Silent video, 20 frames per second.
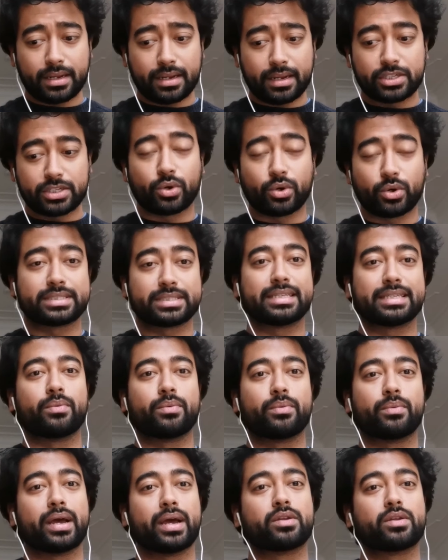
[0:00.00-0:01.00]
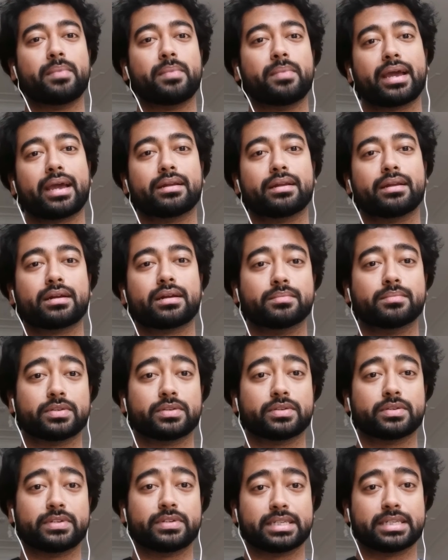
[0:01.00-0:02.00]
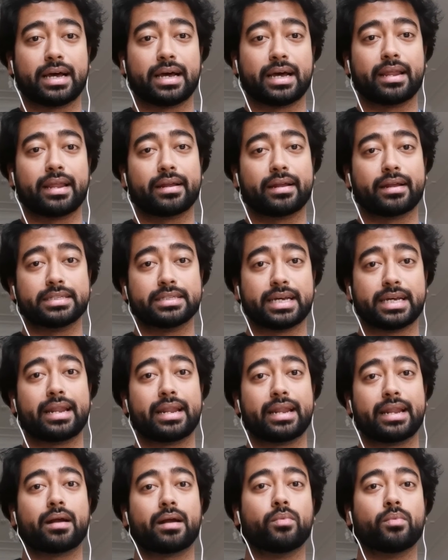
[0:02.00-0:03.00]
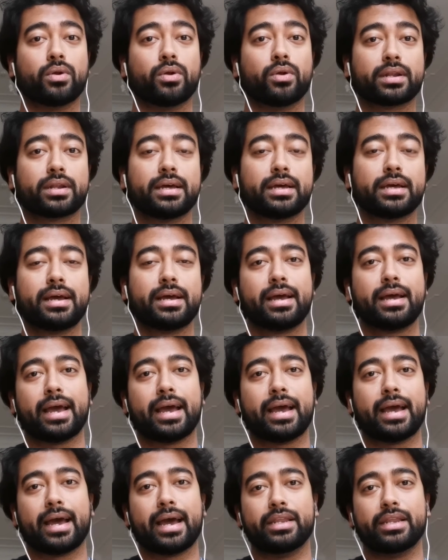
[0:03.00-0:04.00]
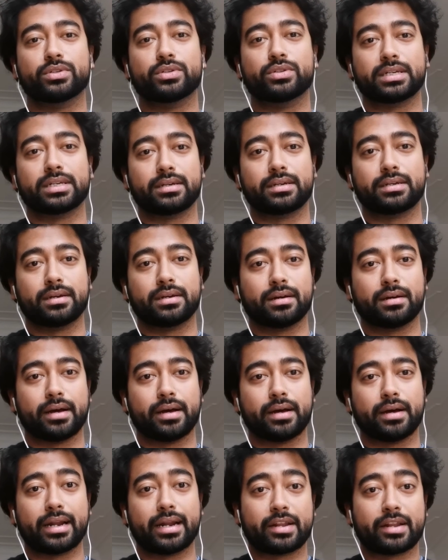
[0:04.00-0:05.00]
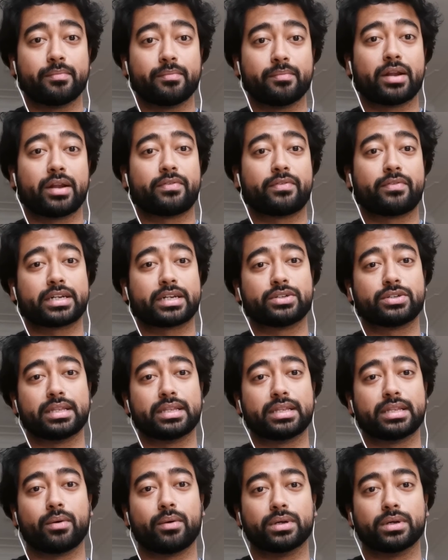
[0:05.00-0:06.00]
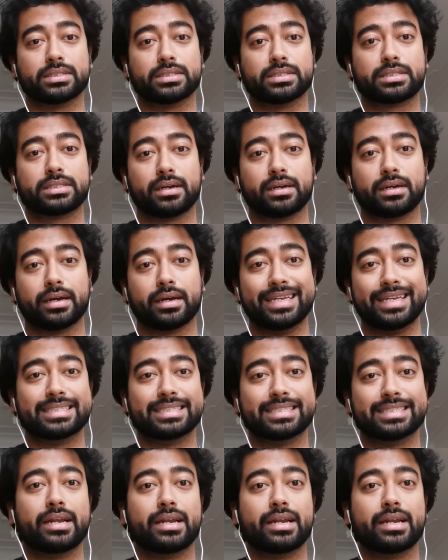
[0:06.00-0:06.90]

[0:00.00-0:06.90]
choices that we had to make in terms of designing our mold, and using additive manufacturing that was easily